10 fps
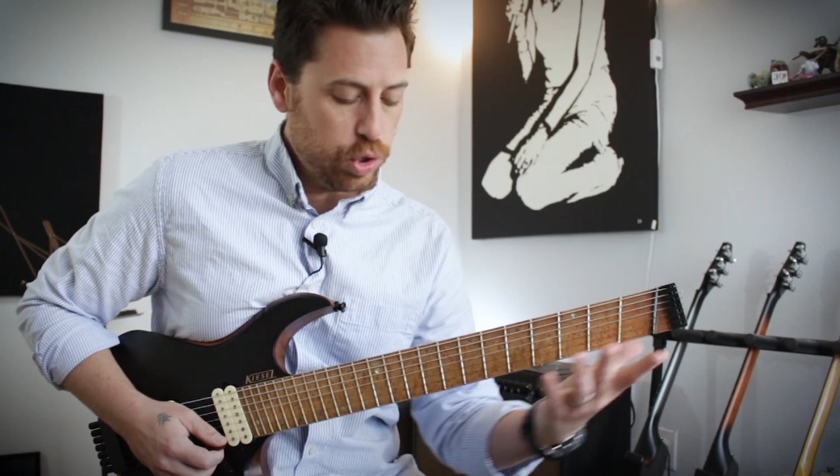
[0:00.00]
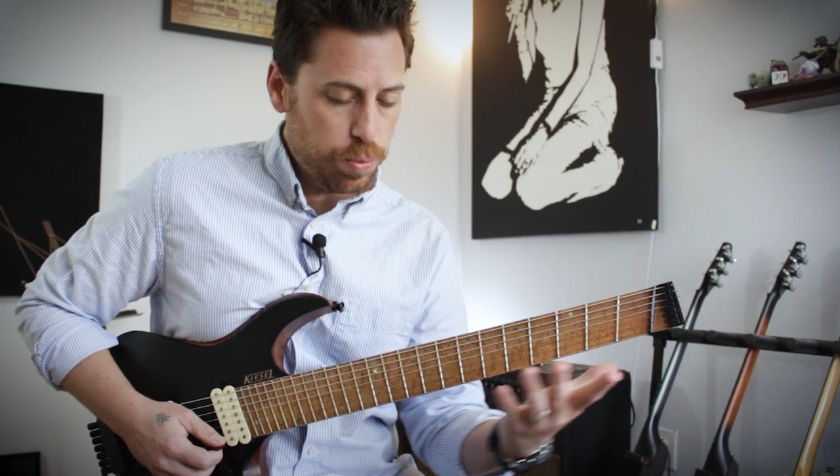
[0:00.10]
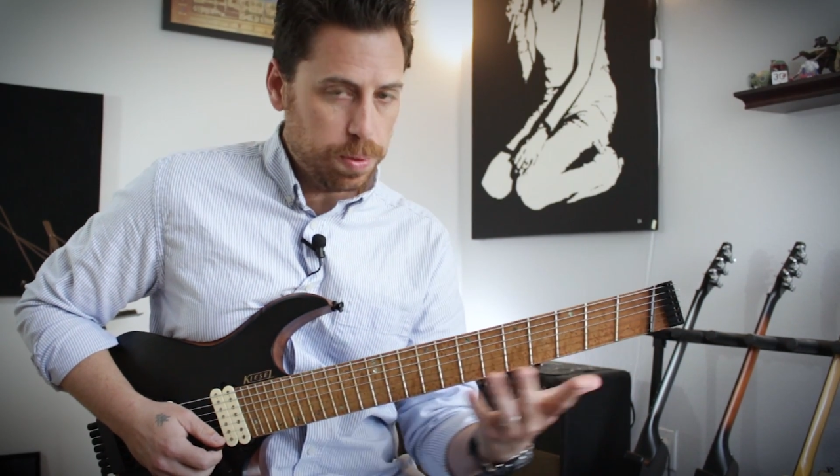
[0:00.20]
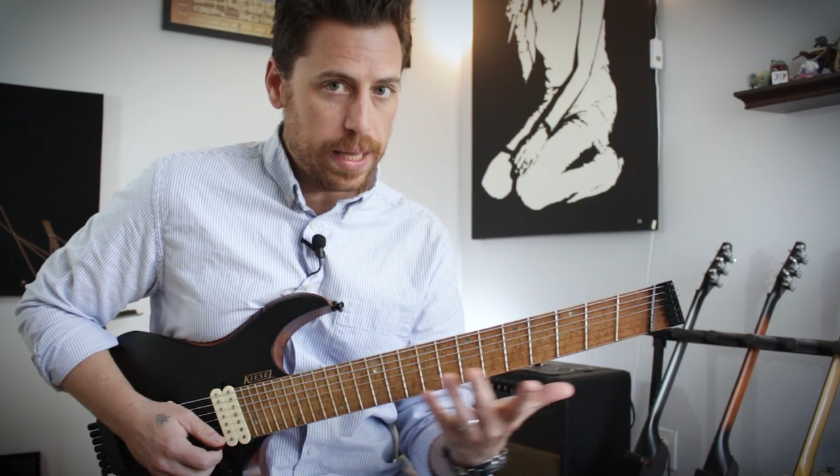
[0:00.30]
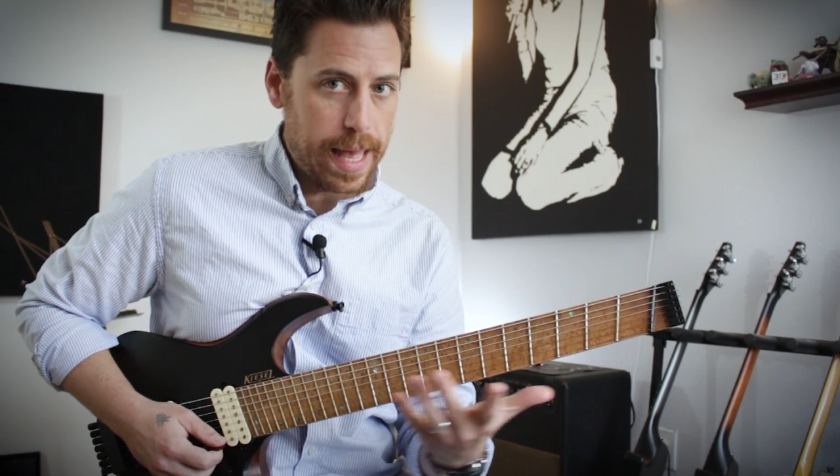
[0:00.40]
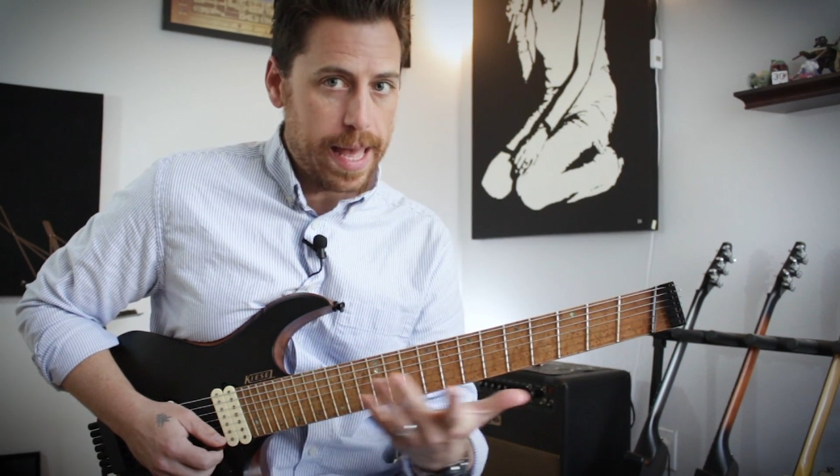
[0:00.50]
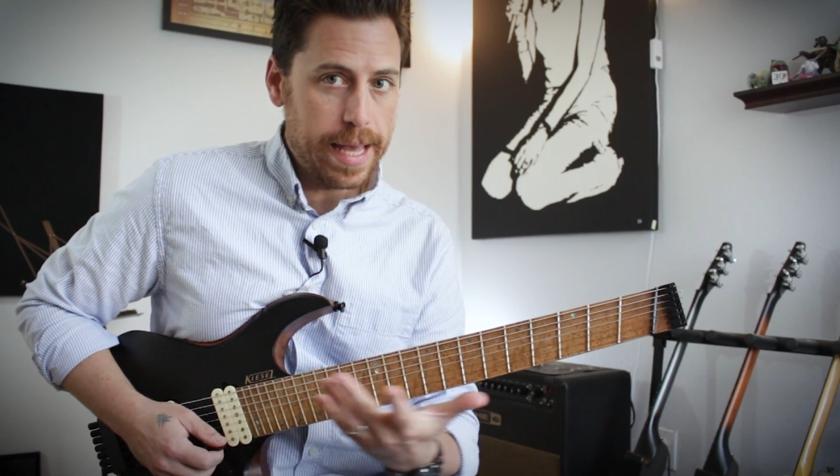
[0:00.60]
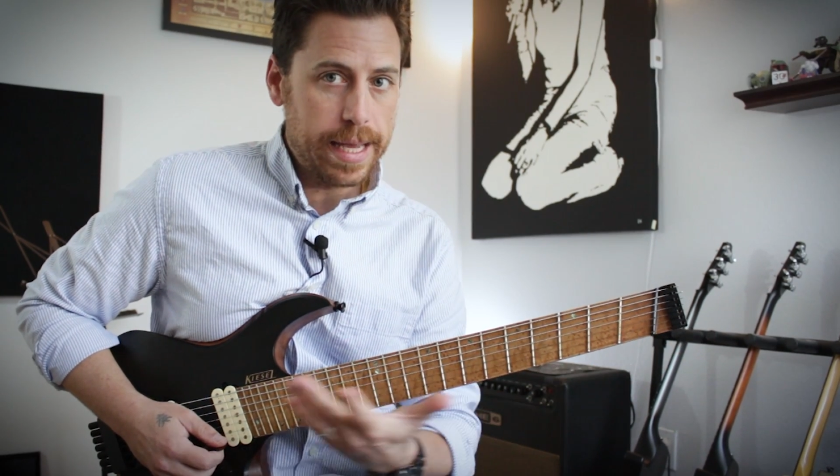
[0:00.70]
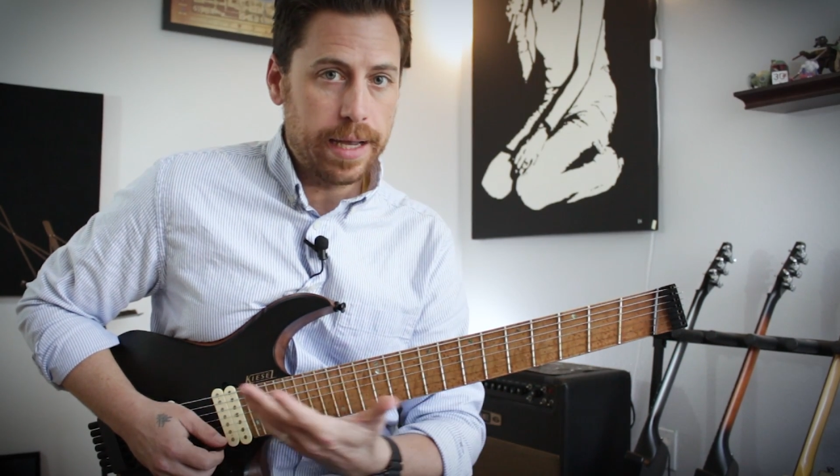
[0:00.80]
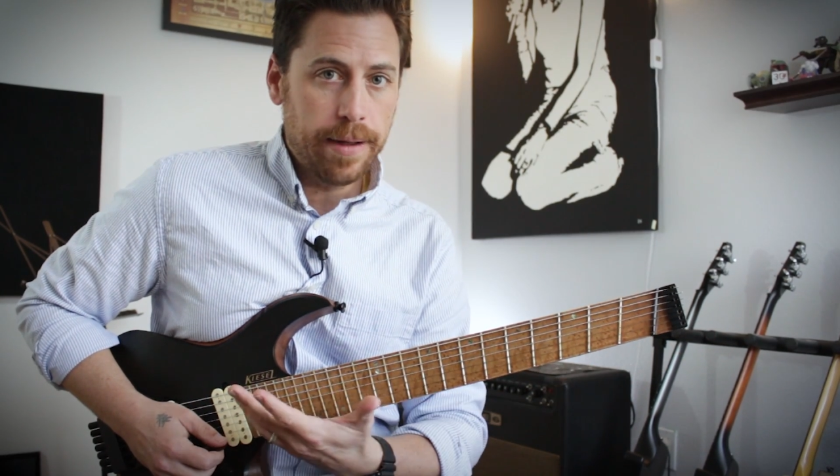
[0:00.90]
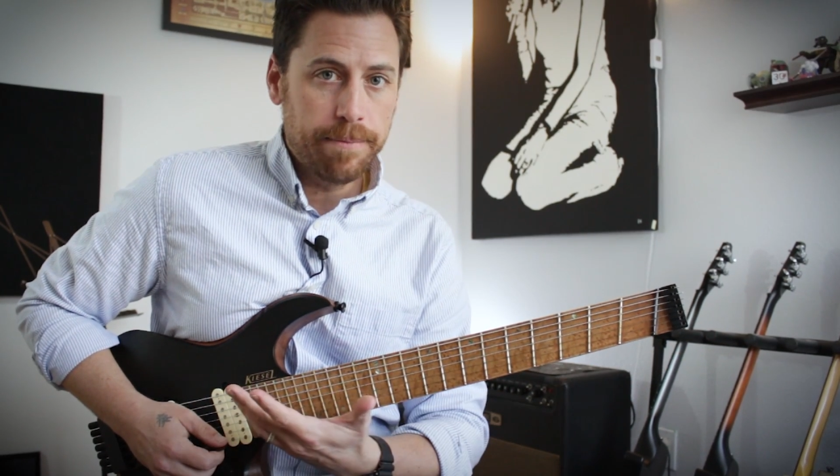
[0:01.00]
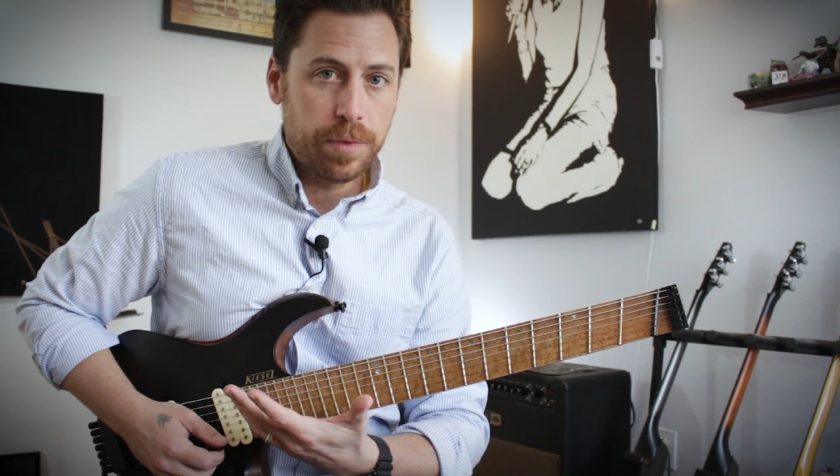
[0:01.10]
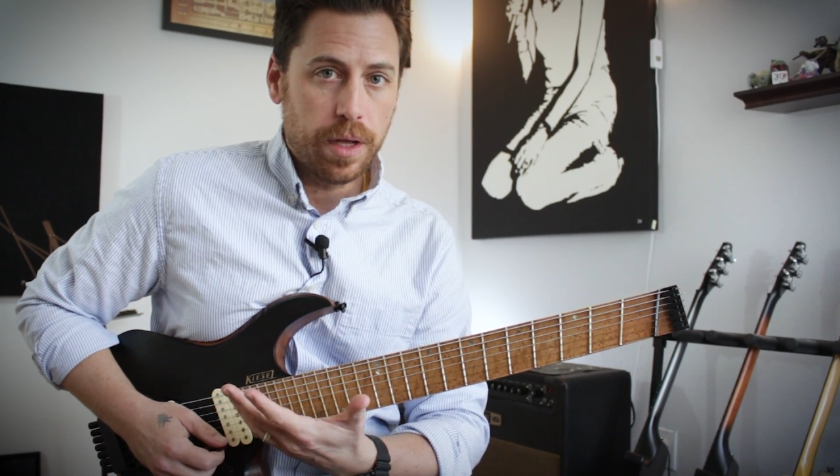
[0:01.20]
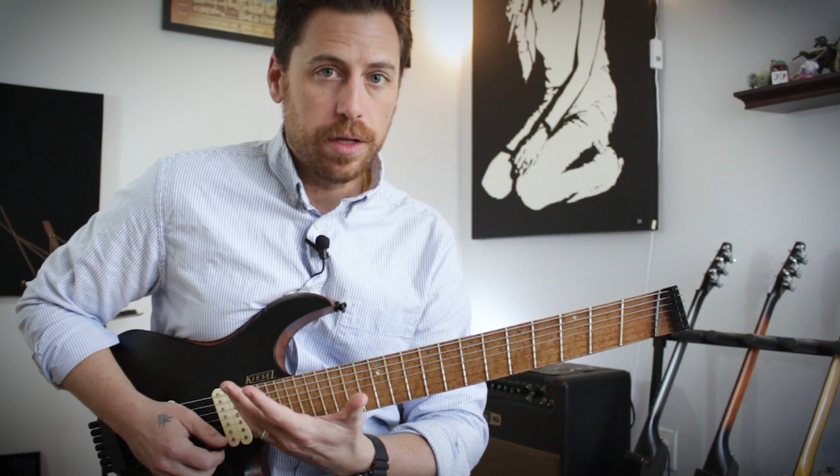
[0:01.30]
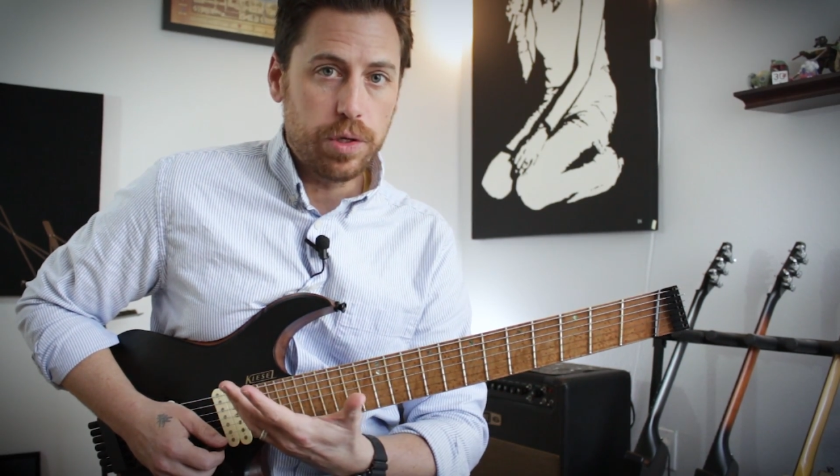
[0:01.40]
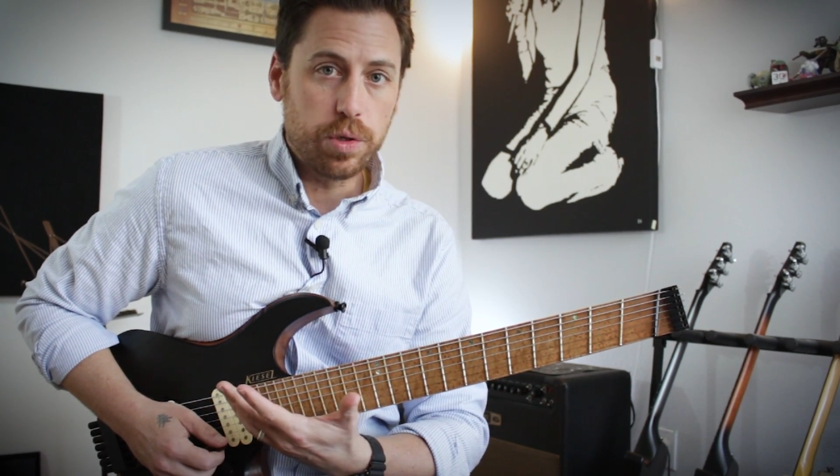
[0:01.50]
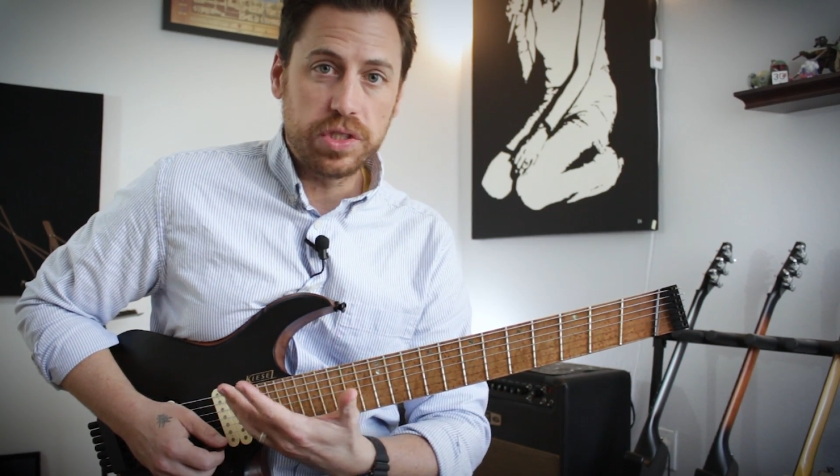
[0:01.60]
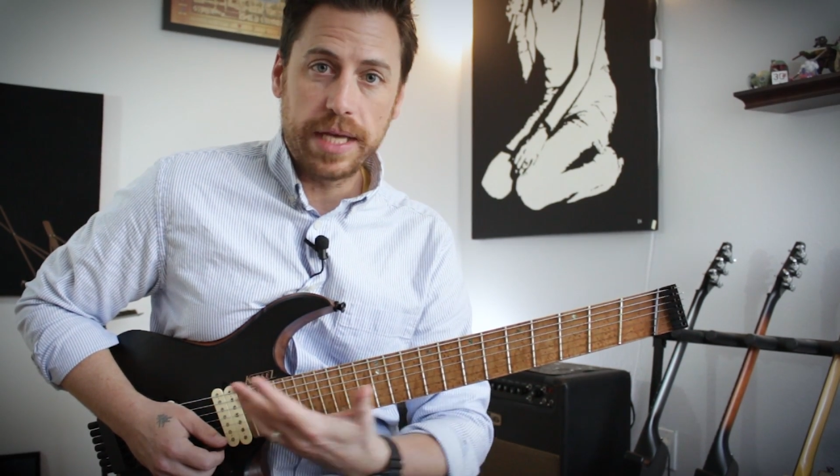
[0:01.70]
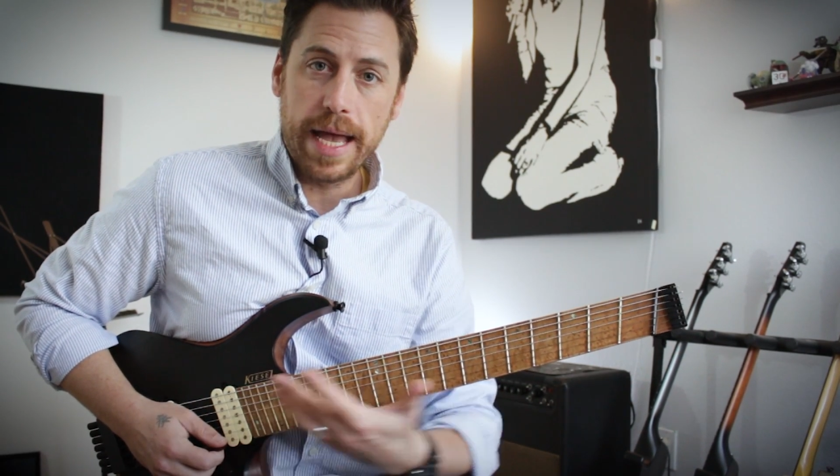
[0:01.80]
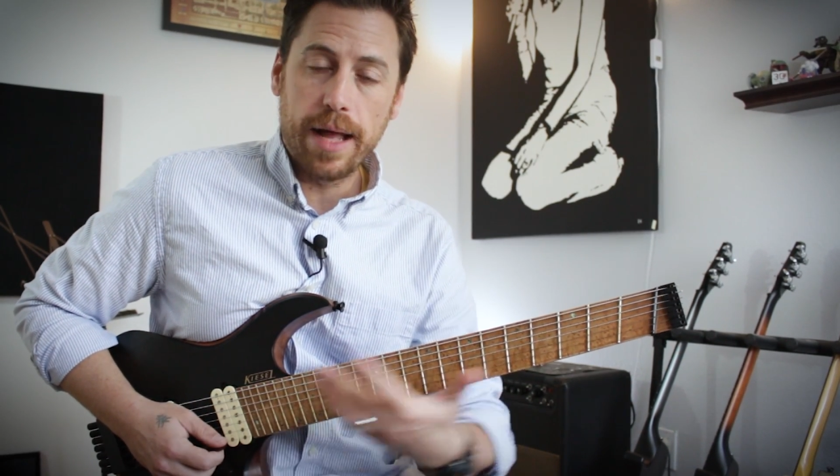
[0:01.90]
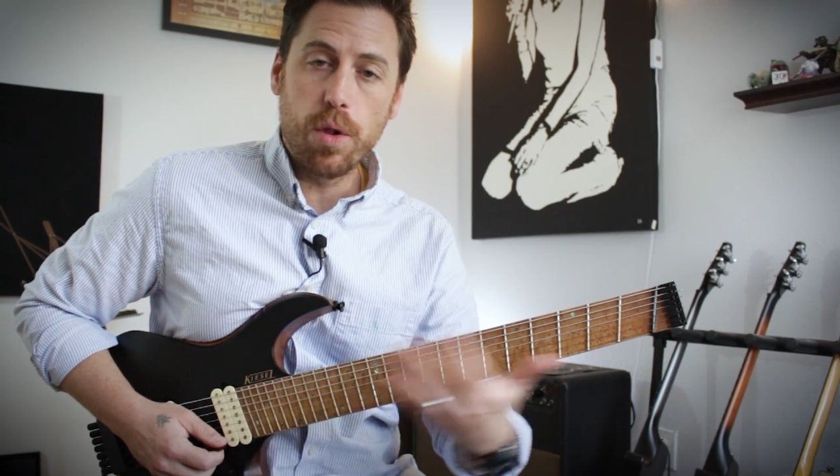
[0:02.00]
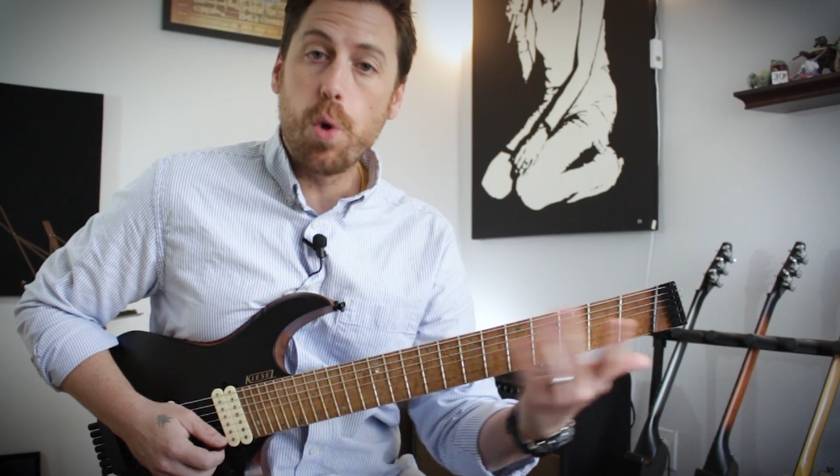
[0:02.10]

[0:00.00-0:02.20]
you play your scale